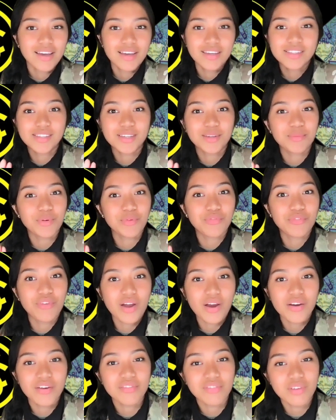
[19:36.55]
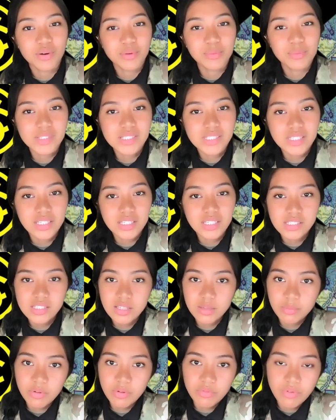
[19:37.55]
it's gonna be very busy. It's
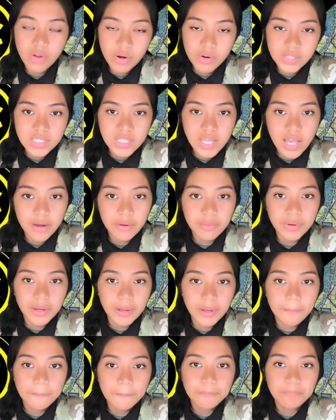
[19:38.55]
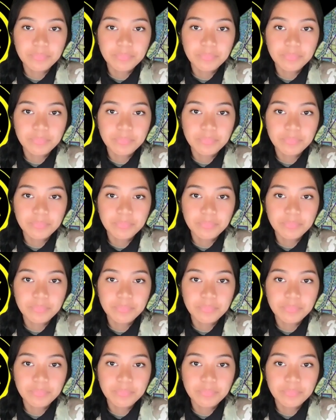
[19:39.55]
gonna be very tiring.